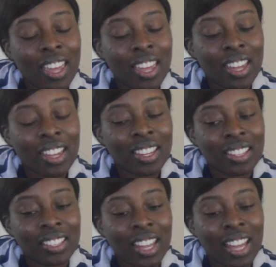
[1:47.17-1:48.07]

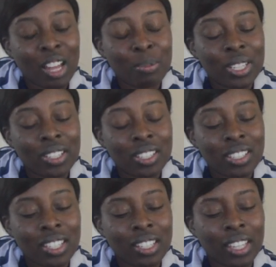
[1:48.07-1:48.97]
And that
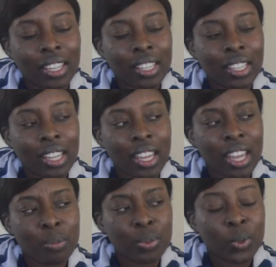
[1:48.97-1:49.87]
happened in like
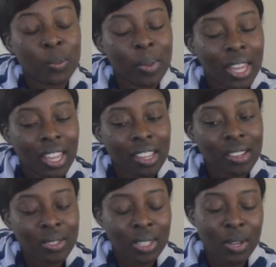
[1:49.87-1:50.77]
April, May.
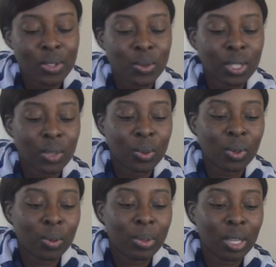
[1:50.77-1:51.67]
So that was really
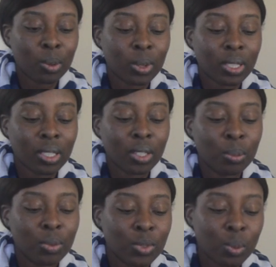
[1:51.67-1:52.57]
cool, being able to
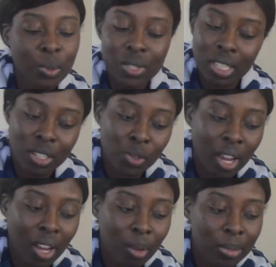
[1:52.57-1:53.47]
move into a more steady
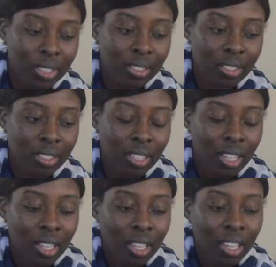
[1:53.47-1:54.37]
job, and
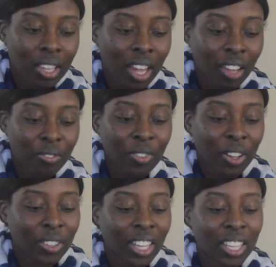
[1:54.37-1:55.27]
I
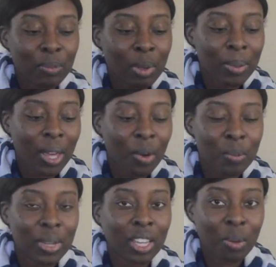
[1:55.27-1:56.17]
felt like maybe I
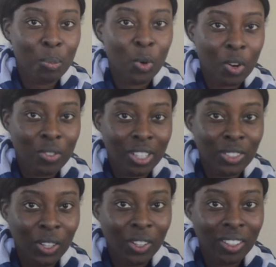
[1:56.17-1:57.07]
would become more of an
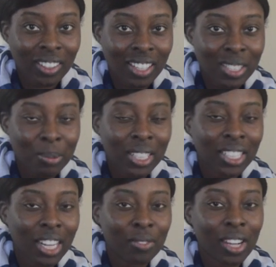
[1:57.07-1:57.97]
adult. That's something
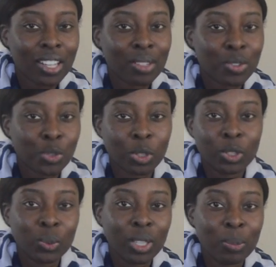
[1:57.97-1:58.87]
that I've kind of
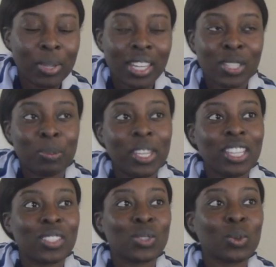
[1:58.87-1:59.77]
struggled with because
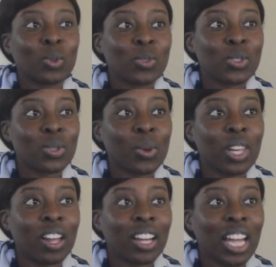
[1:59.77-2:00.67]
being in school for so
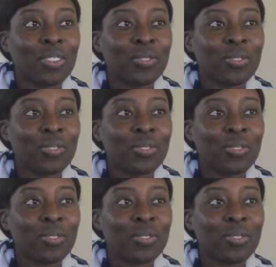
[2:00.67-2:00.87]
long, I